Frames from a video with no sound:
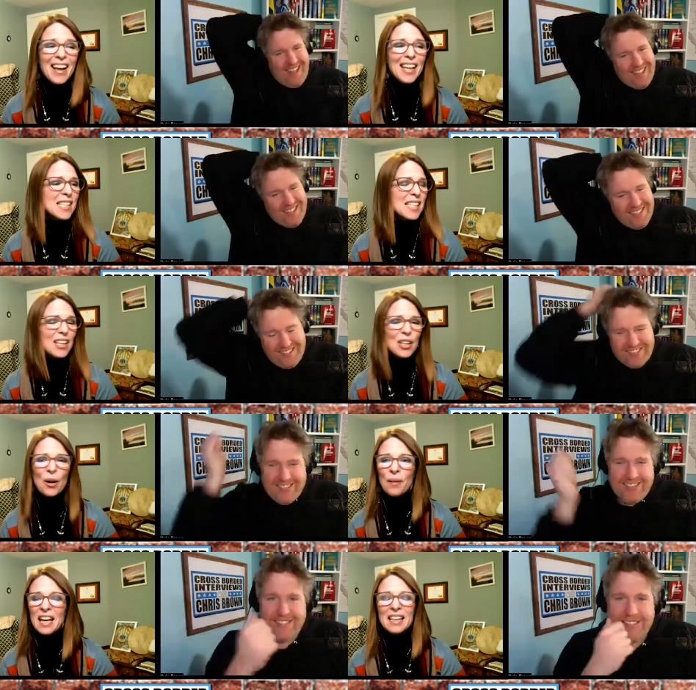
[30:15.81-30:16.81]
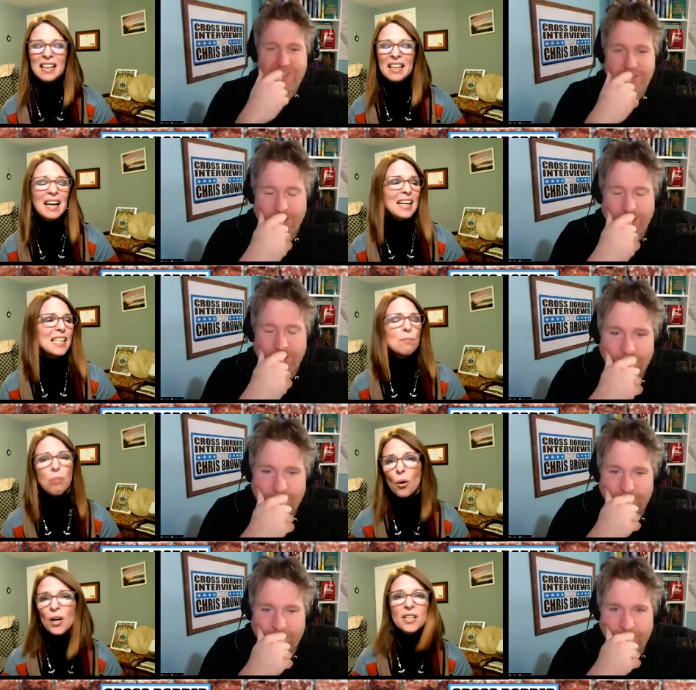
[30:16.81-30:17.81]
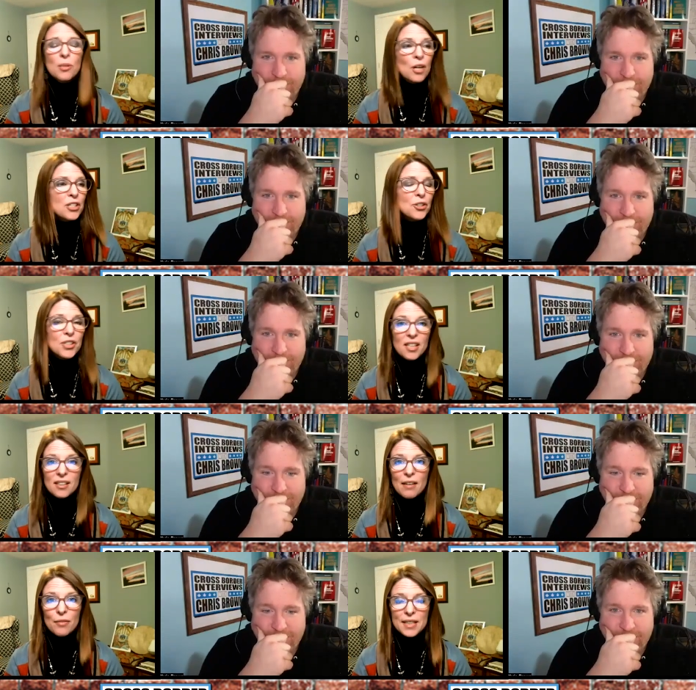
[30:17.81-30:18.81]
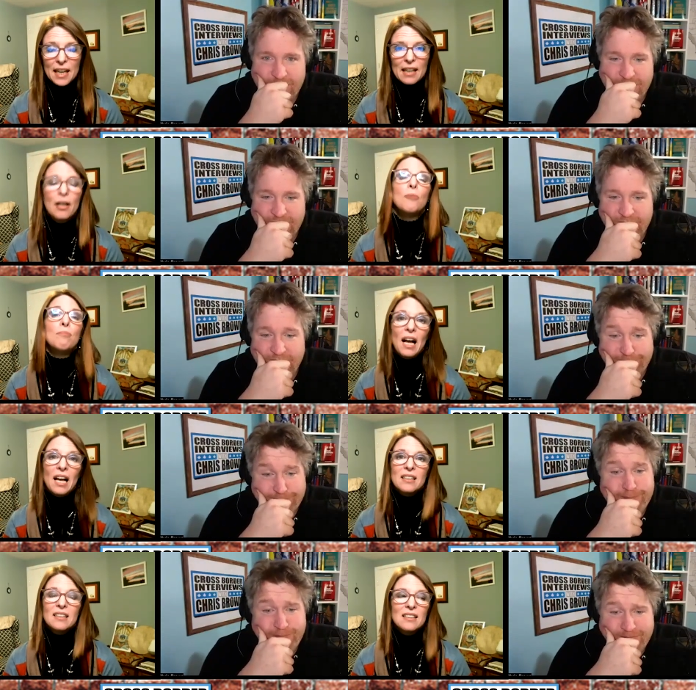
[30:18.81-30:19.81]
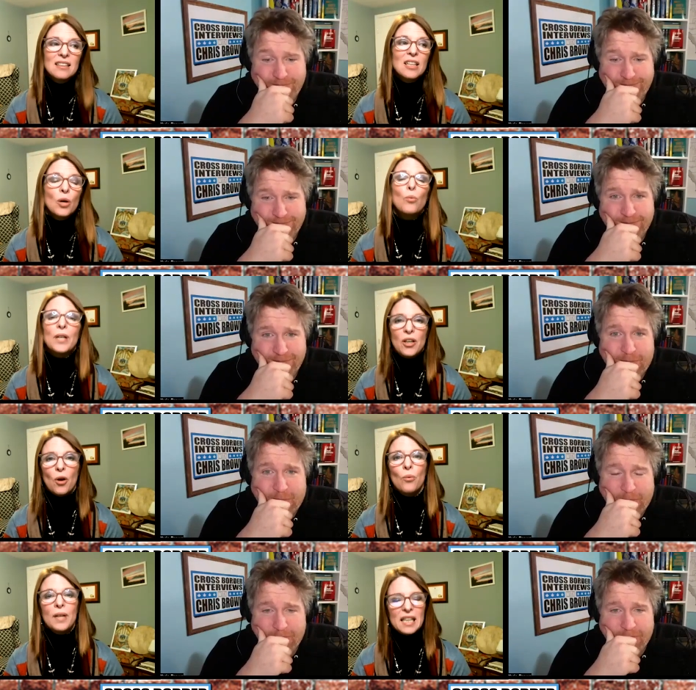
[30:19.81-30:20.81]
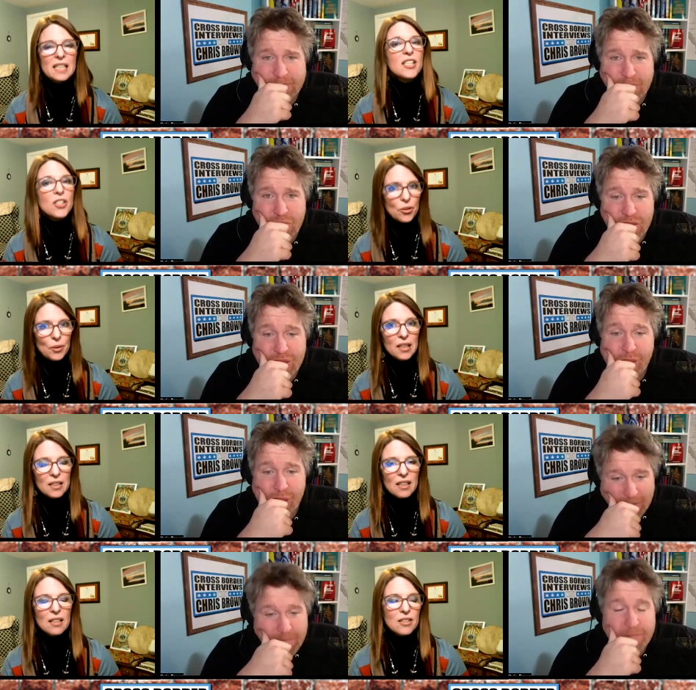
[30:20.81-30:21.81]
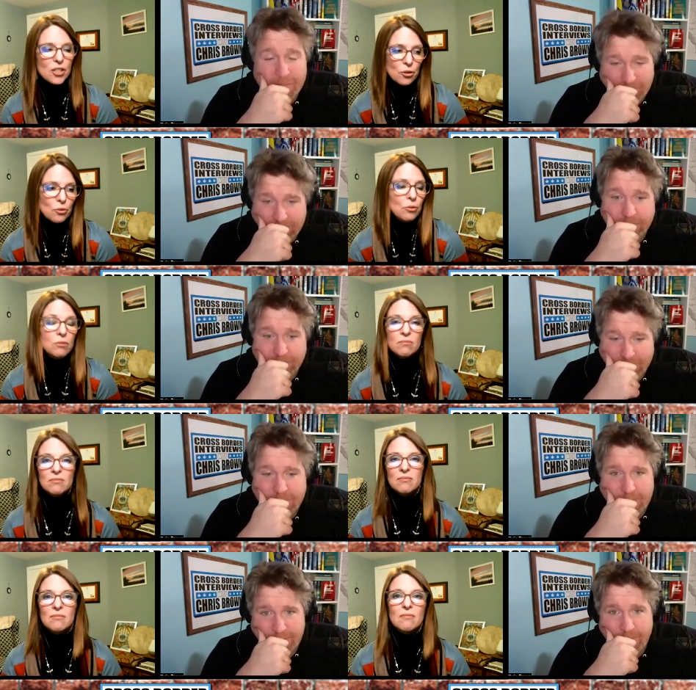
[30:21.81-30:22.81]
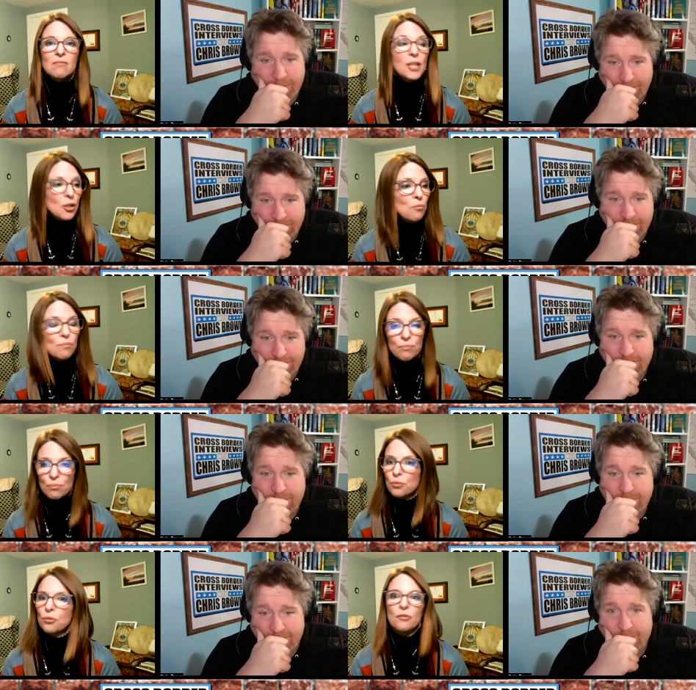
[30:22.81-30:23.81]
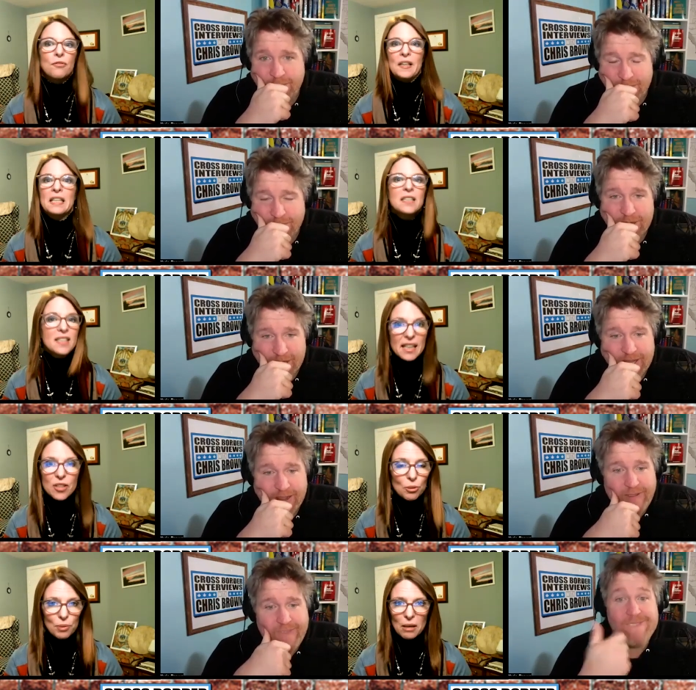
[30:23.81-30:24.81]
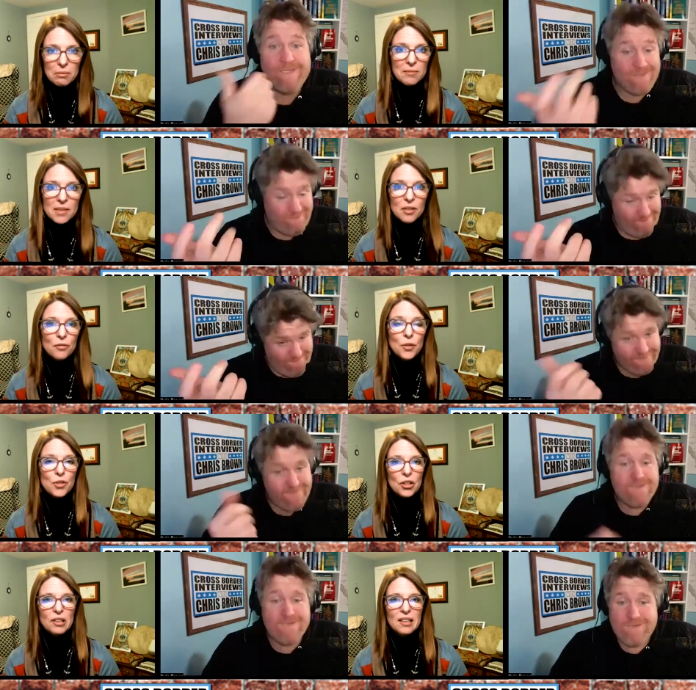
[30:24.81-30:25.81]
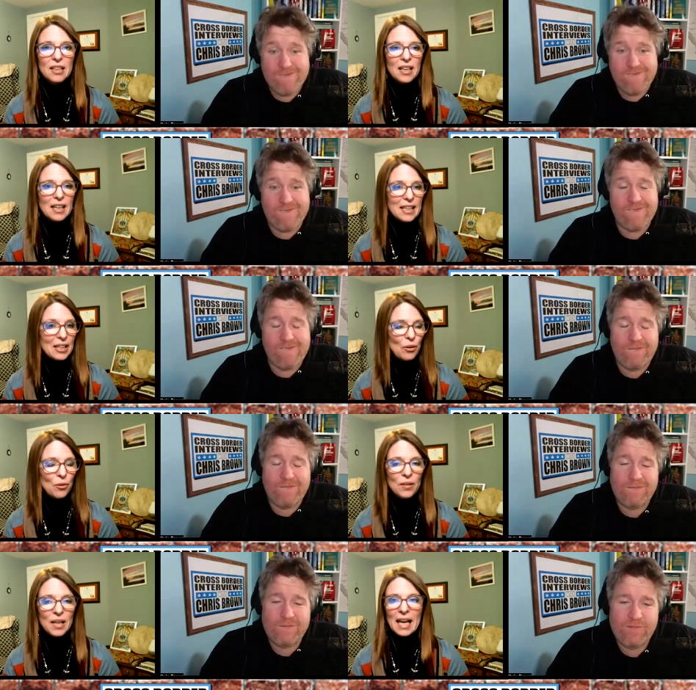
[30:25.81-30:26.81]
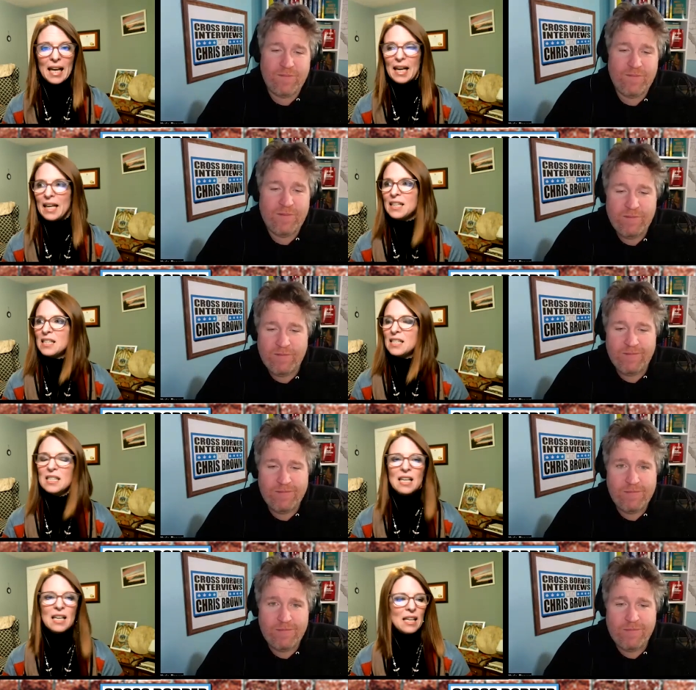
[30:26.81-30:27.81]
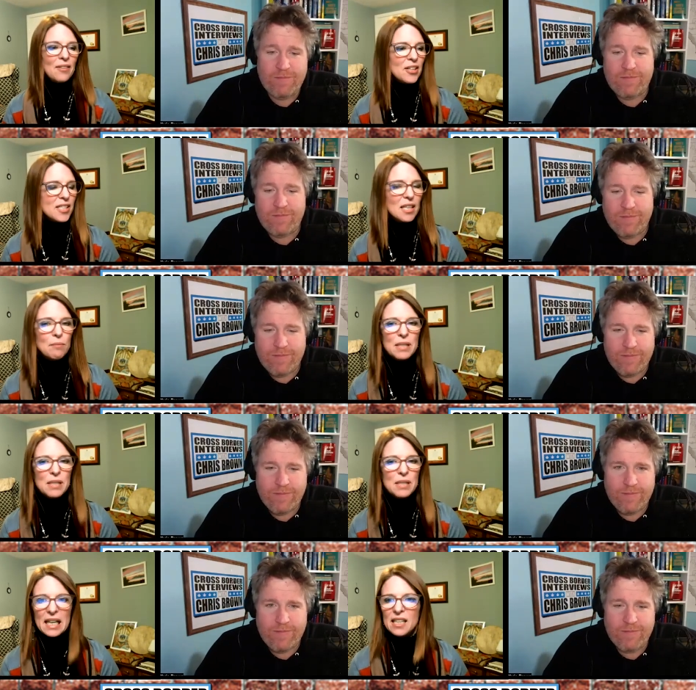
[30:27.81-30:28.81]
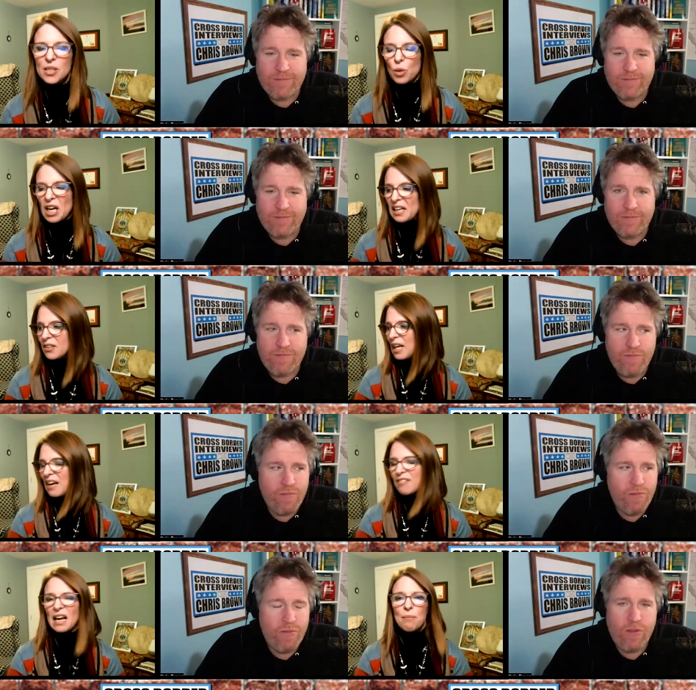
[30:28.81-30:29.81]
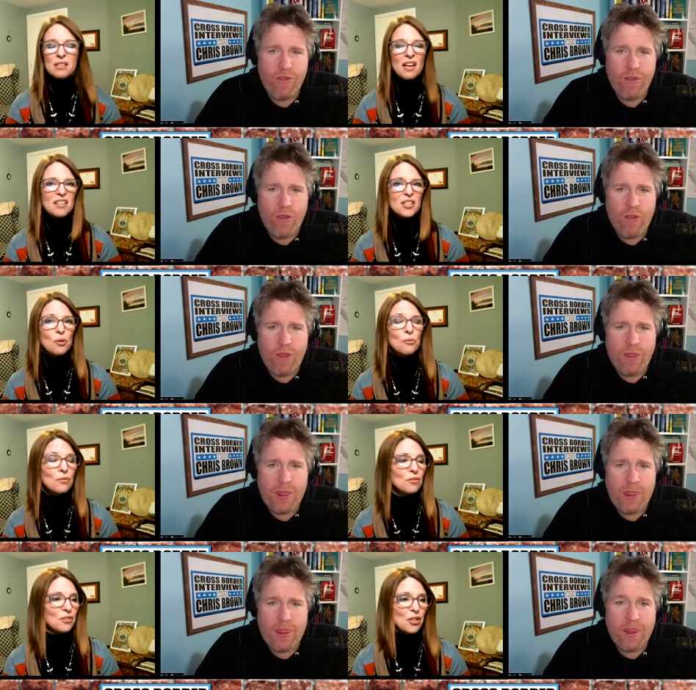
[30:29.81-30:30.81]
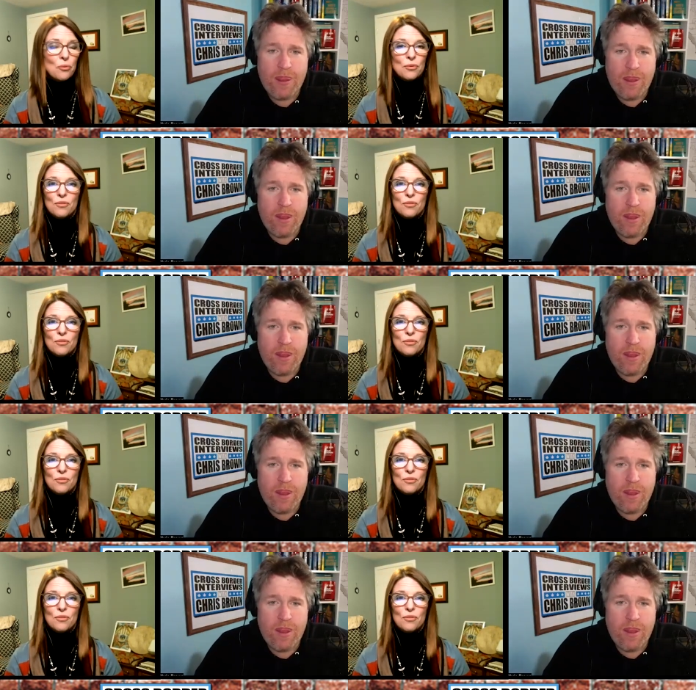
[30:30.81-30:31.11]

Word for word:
Speaker 1: it's, you know what? It's boring to brush your teeth every day, but we know we need to do it to, you know, prevent dental problems in the future. Mm-hmm. You know, it's, there's some days where I don't have an appetite and don't don't